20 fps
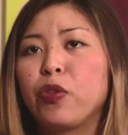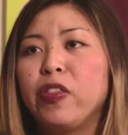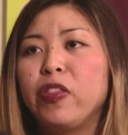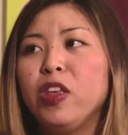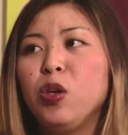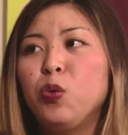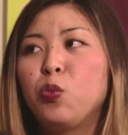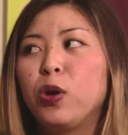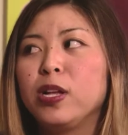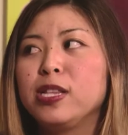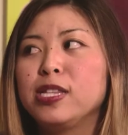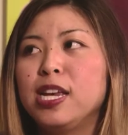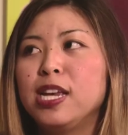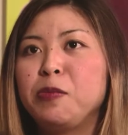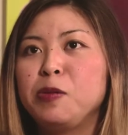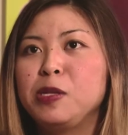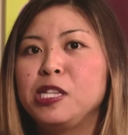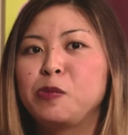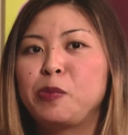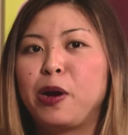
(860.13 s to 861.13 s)
I think once I'm
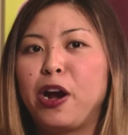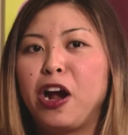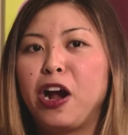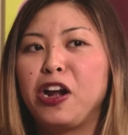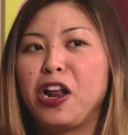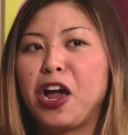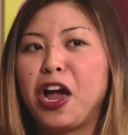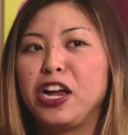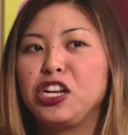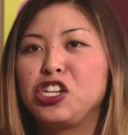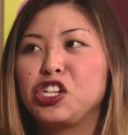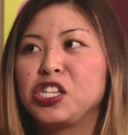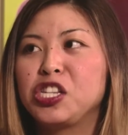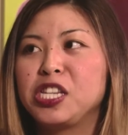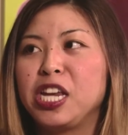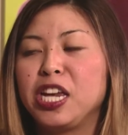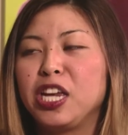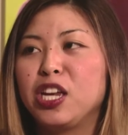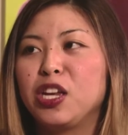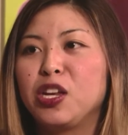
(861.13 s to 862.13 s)
inspired, I just
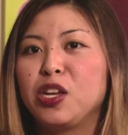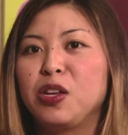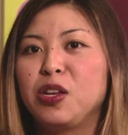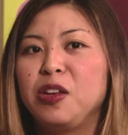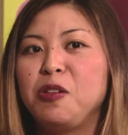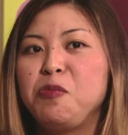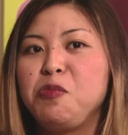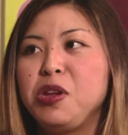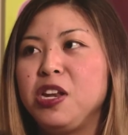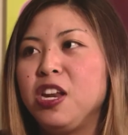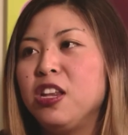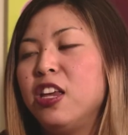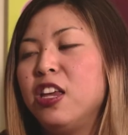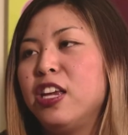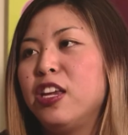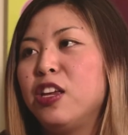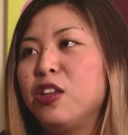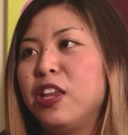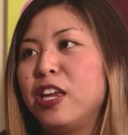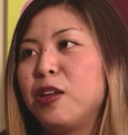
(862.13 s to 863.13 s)
like
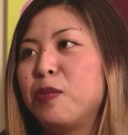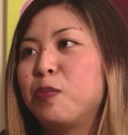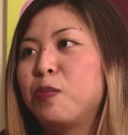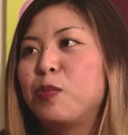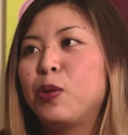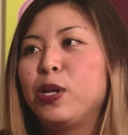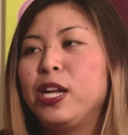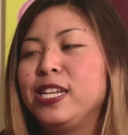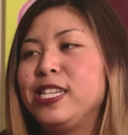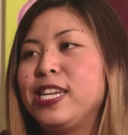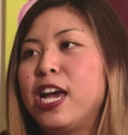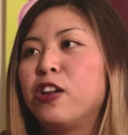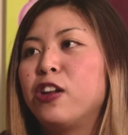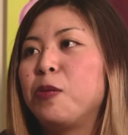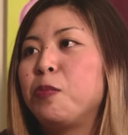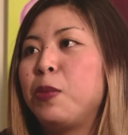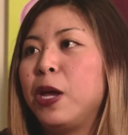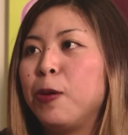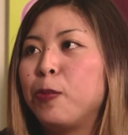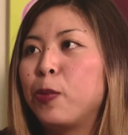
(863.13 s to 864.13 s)
immediately like put it down
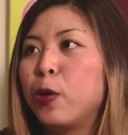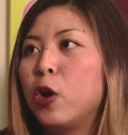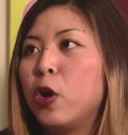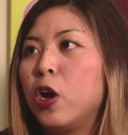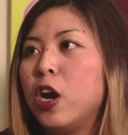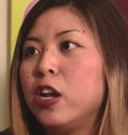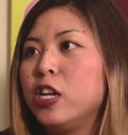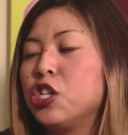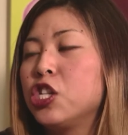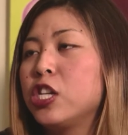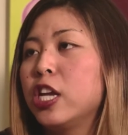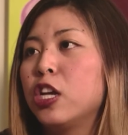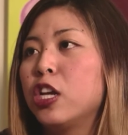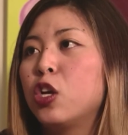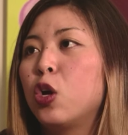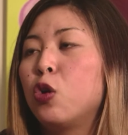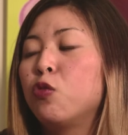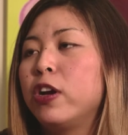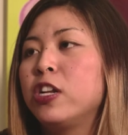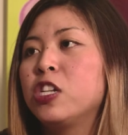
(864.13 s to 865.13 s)
on paper and just like
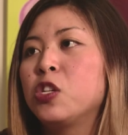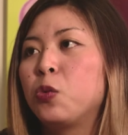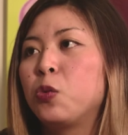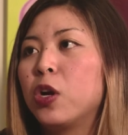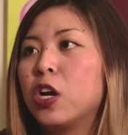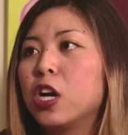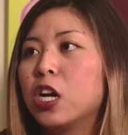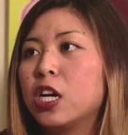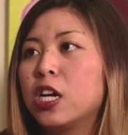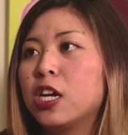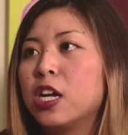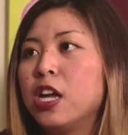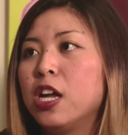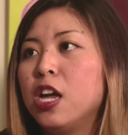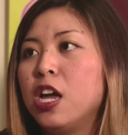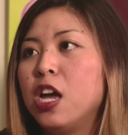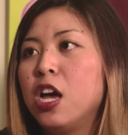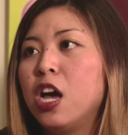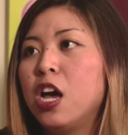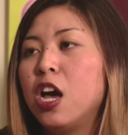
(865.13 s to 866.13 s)
go right to work.
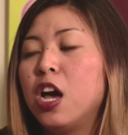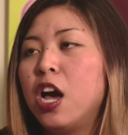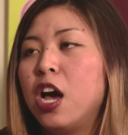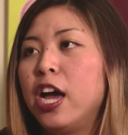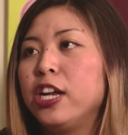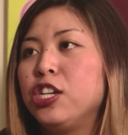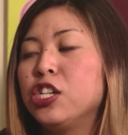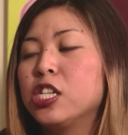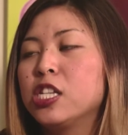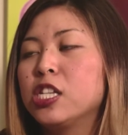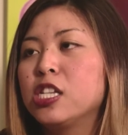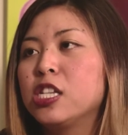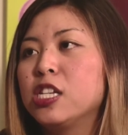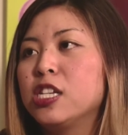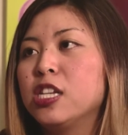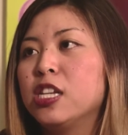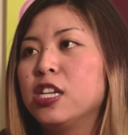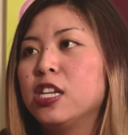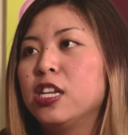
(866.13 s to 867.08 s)
Mm-hmm. I just.